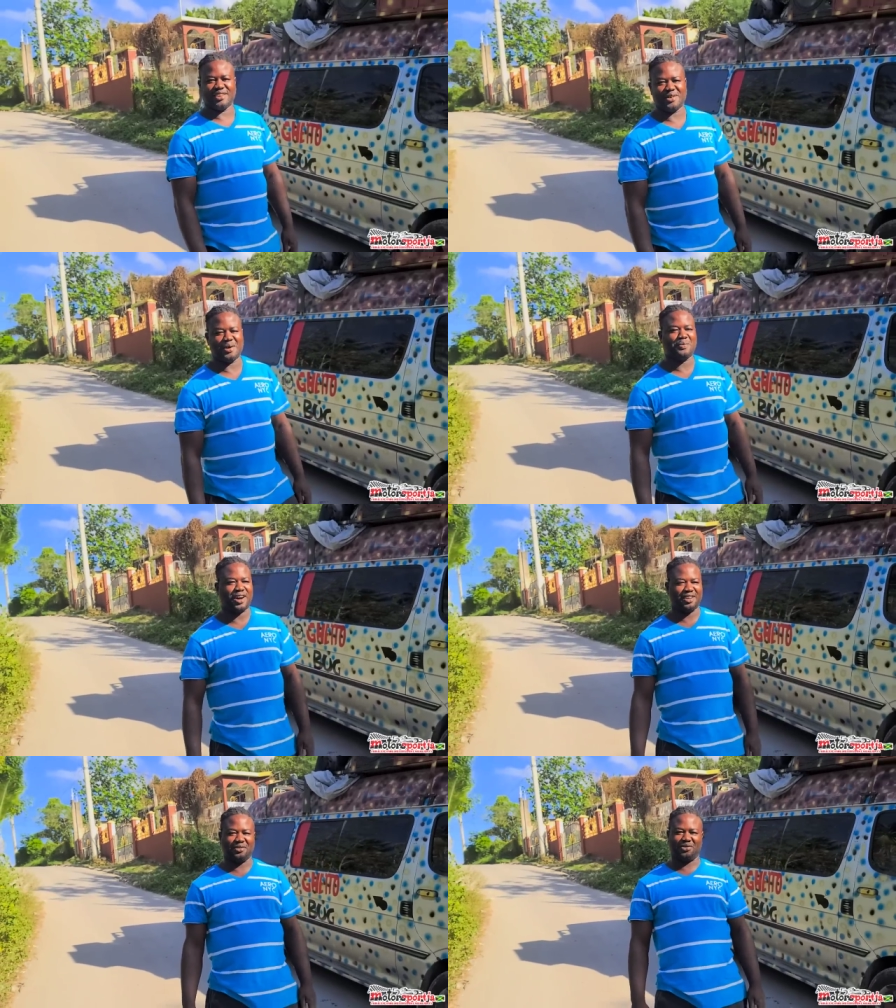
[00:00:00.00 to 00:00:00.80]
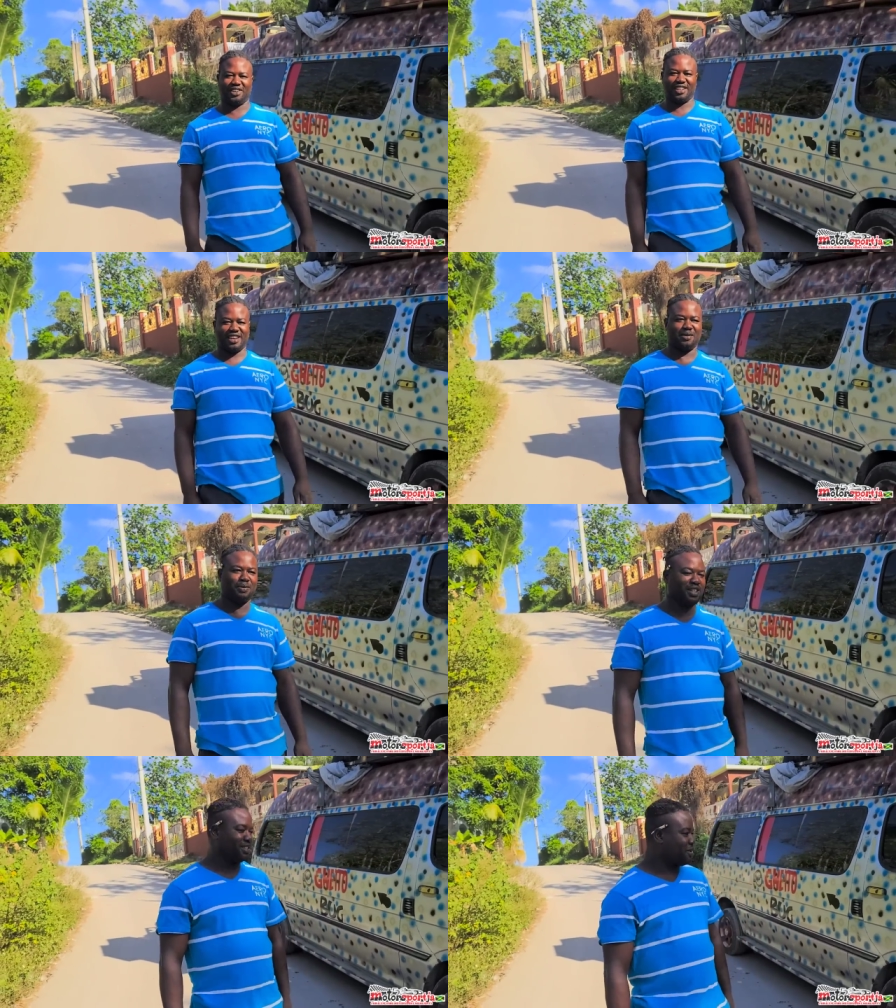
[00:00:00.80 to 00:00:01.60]
All right, so, for the
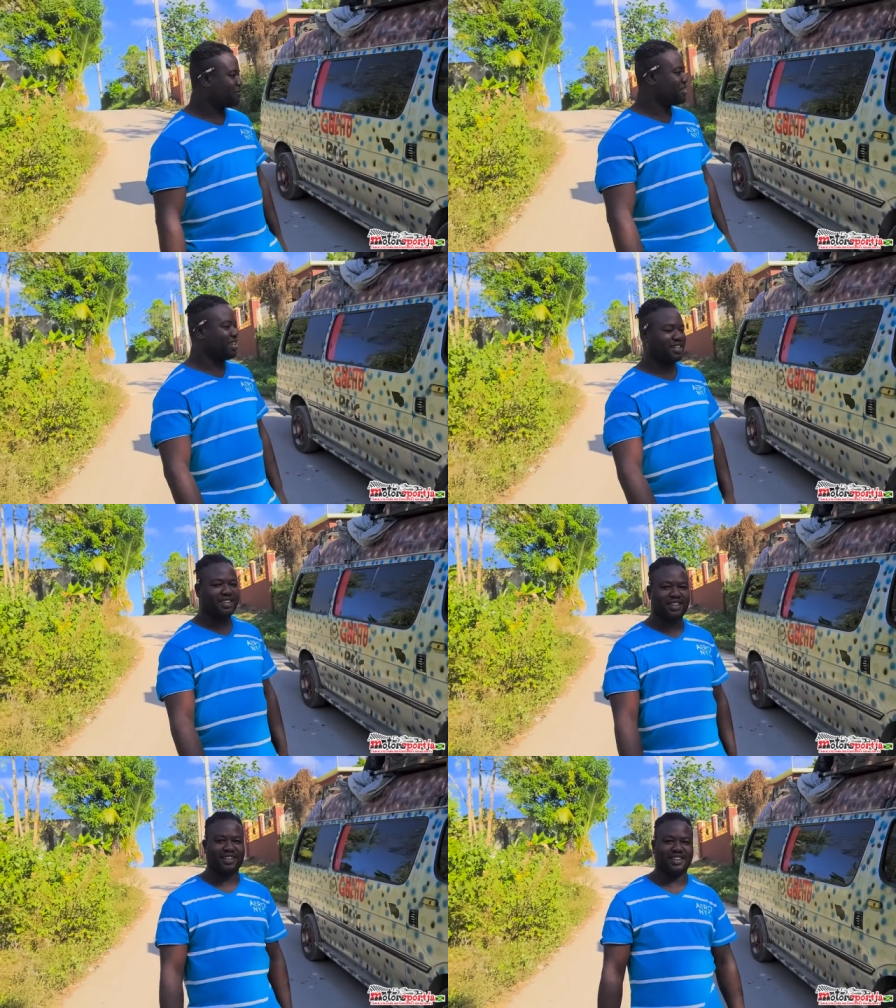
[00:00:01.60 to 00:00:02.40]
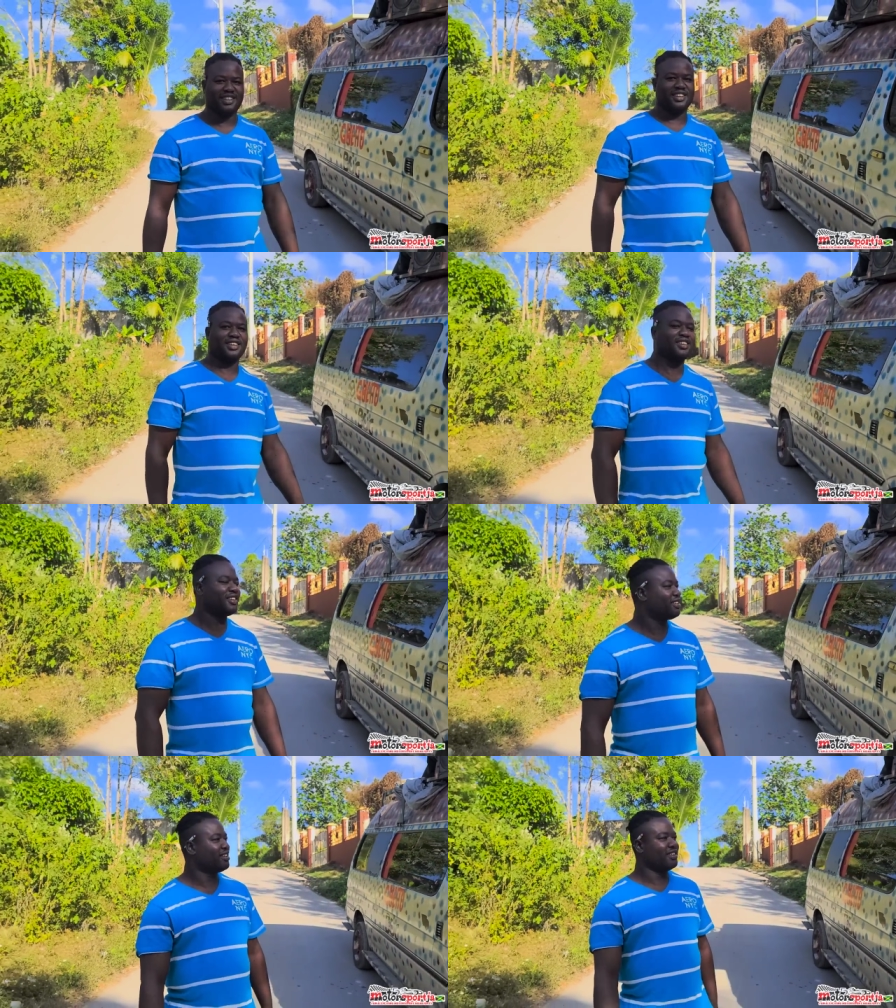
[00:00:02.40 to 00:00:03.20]
update. All right, so no
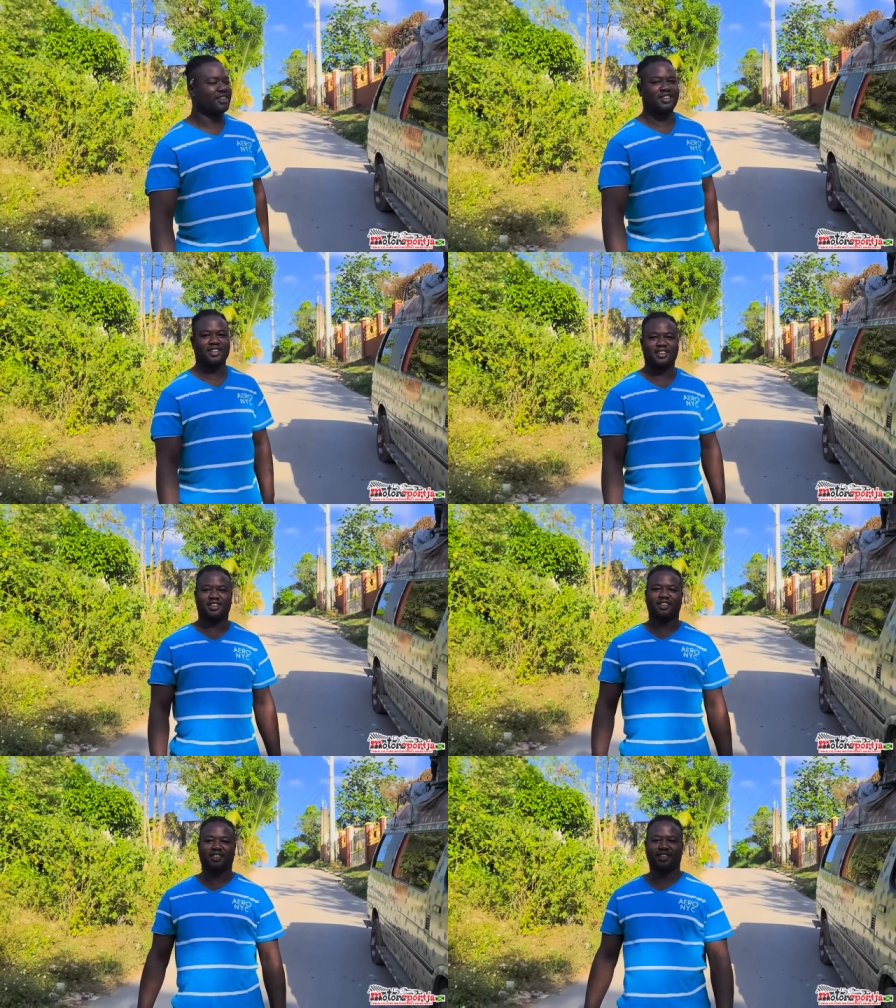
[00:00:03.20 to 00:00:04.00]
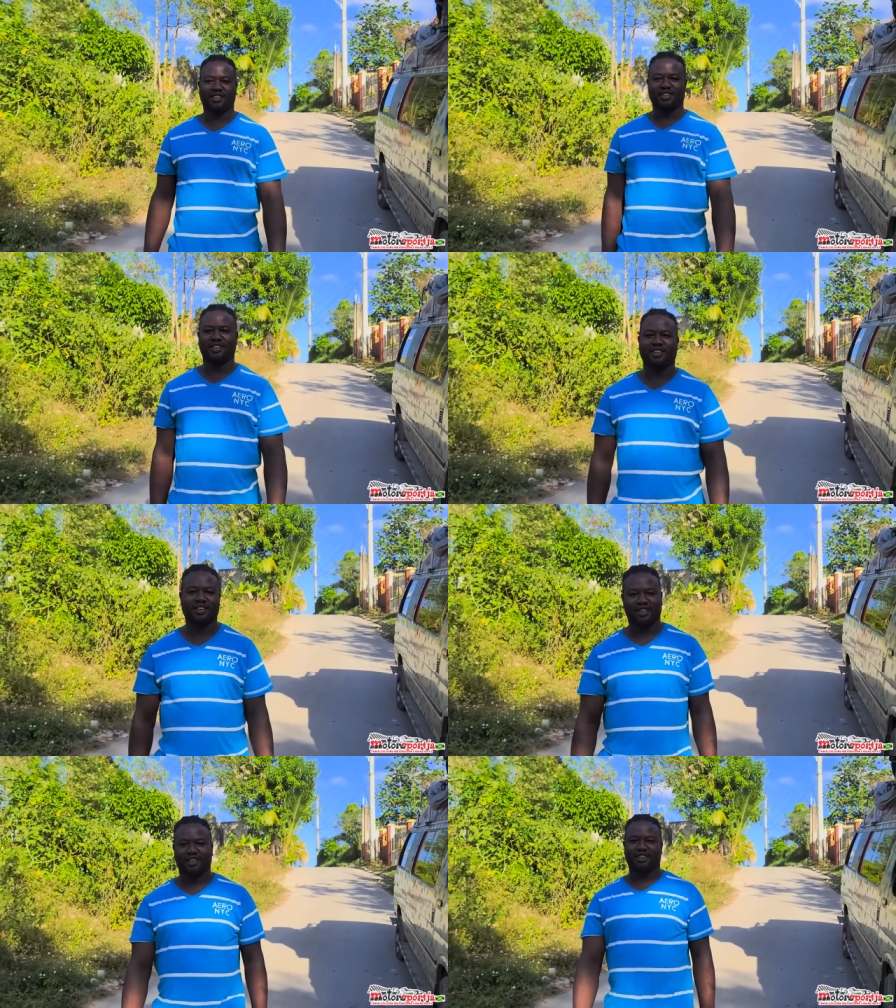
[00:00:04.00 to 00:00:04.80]
problem. We'll get into it a little
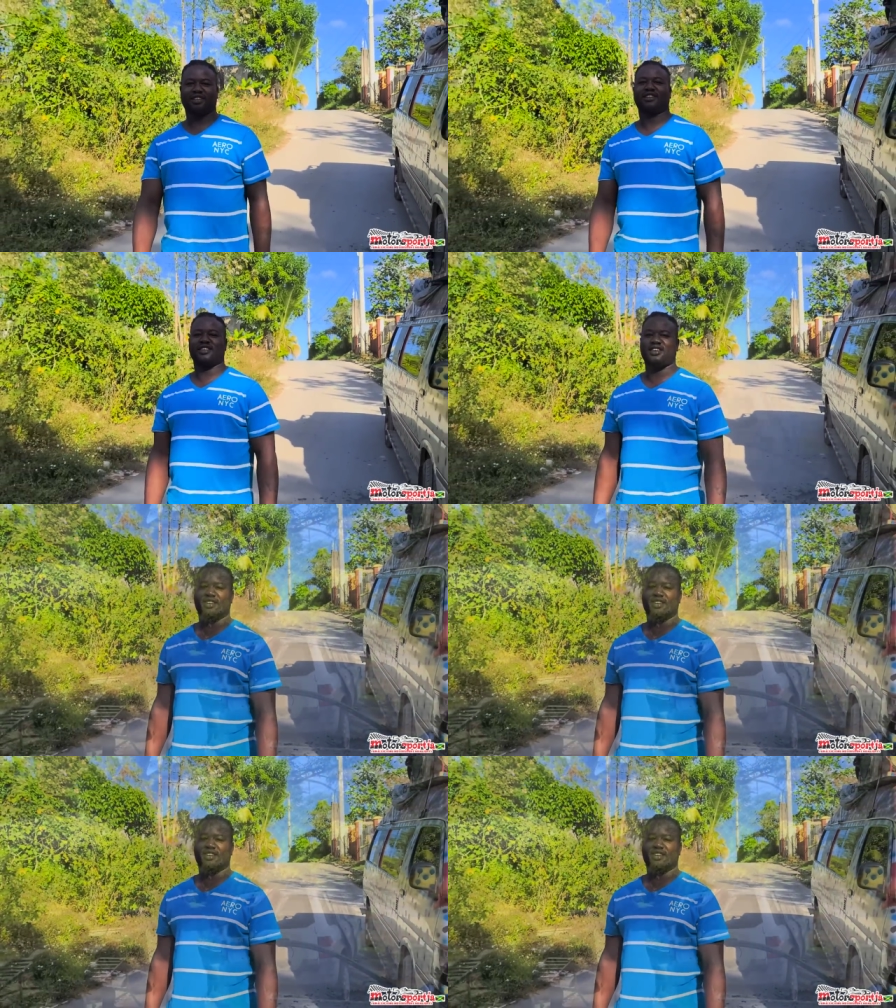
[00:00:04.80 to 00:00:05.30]
later on, though. Yeah,